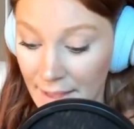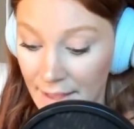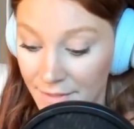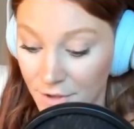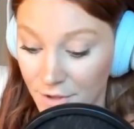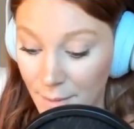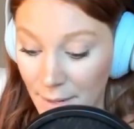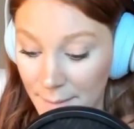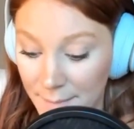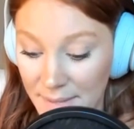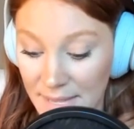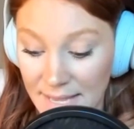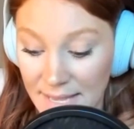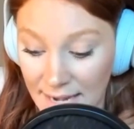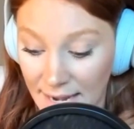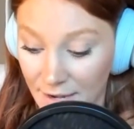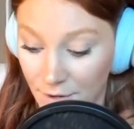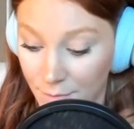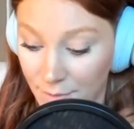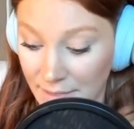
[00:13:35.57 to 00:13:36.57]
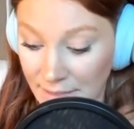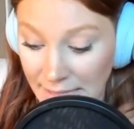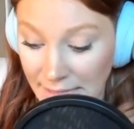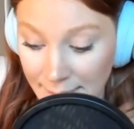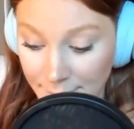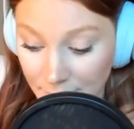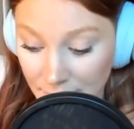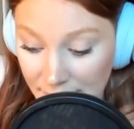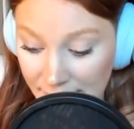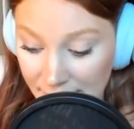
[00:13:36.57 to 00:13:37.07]
There might be inadequate
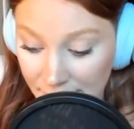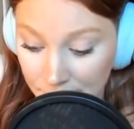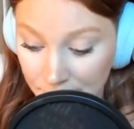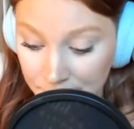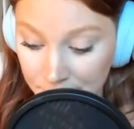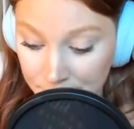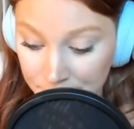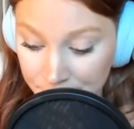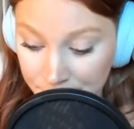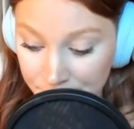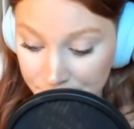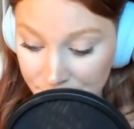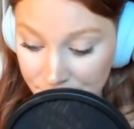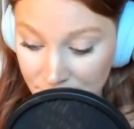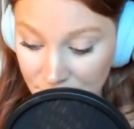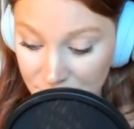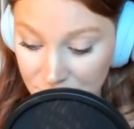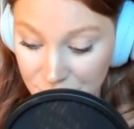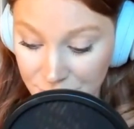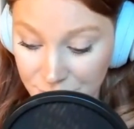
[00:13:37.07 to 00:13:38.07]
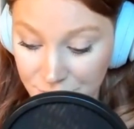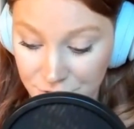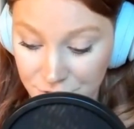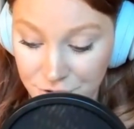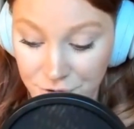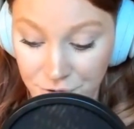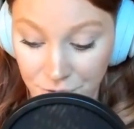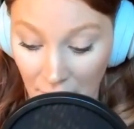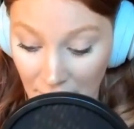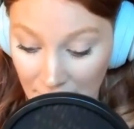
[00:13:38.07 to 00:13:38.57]
labeling to
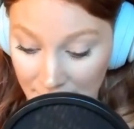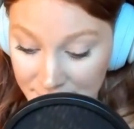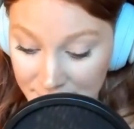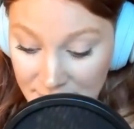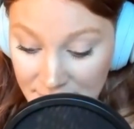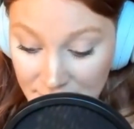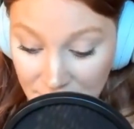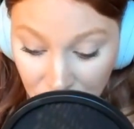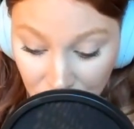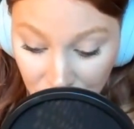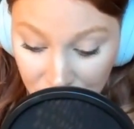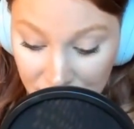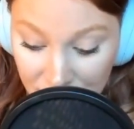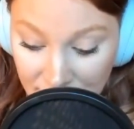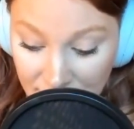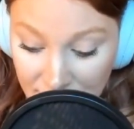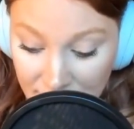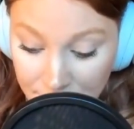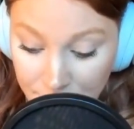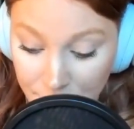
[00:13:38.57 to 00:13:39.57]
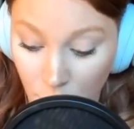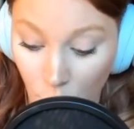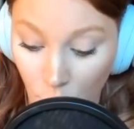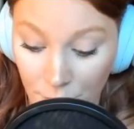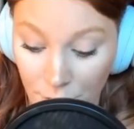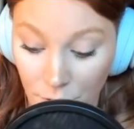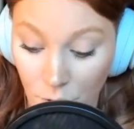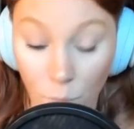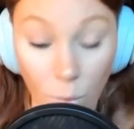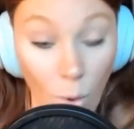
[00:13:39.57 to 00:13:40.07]
describe the ingredient, poor
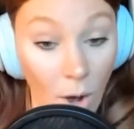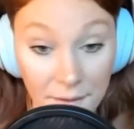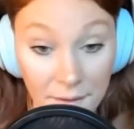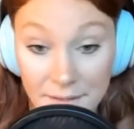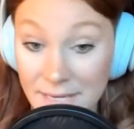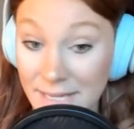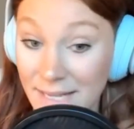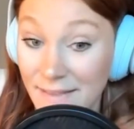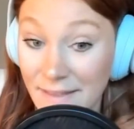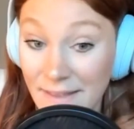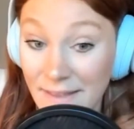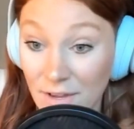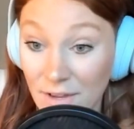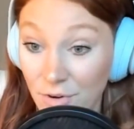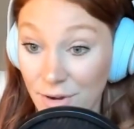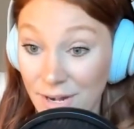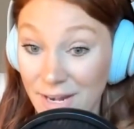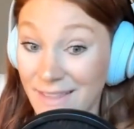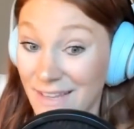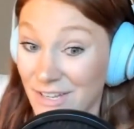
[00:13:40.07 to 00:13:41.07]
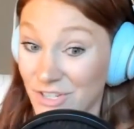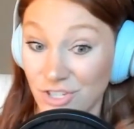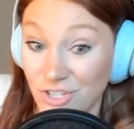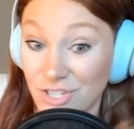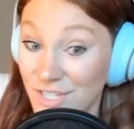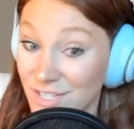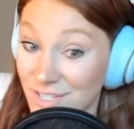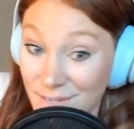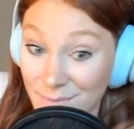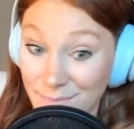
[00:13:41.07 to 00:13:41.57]
quality of the ingredient. Like just
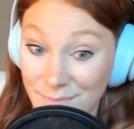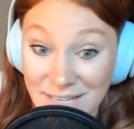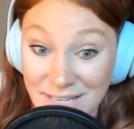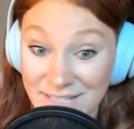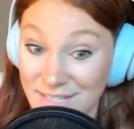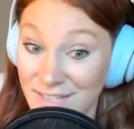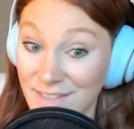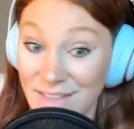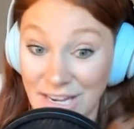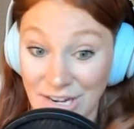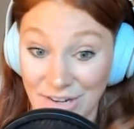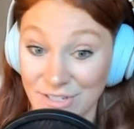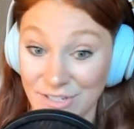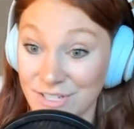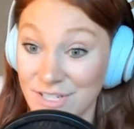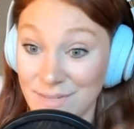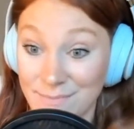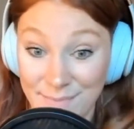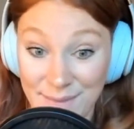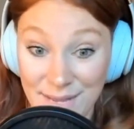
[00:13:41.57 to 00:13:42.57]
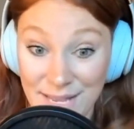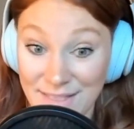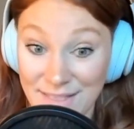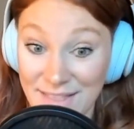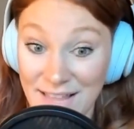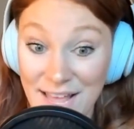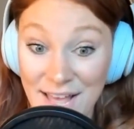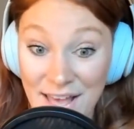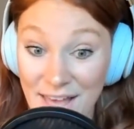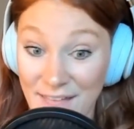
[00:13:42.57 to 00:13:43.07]
because something's in there doesn't mean
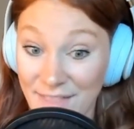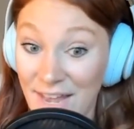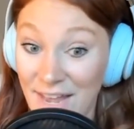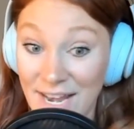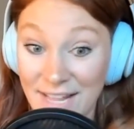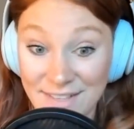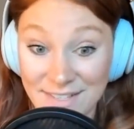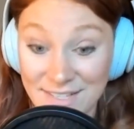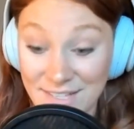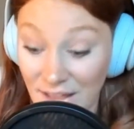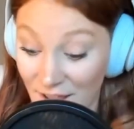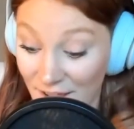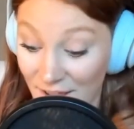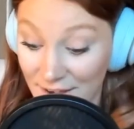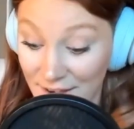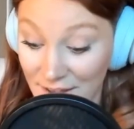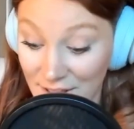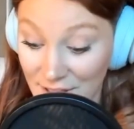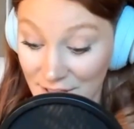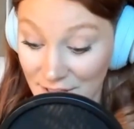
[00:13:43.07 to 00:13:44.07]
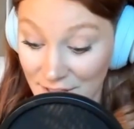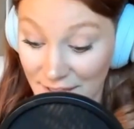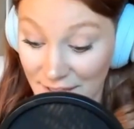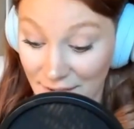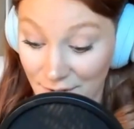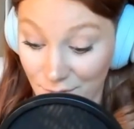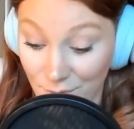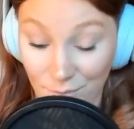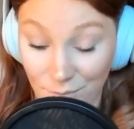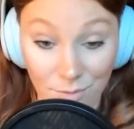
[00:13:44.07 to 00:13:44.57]
that it's not like
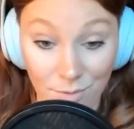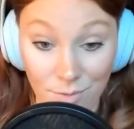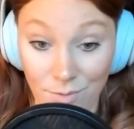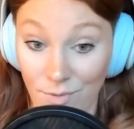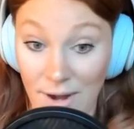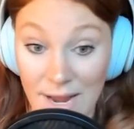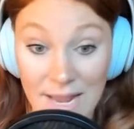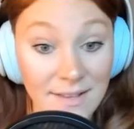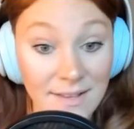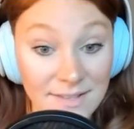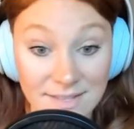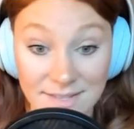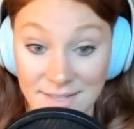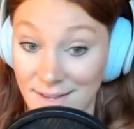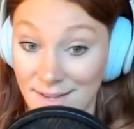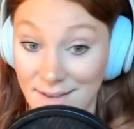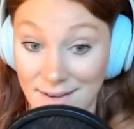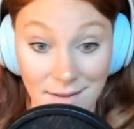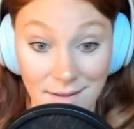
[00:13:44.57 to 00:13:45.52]
rancid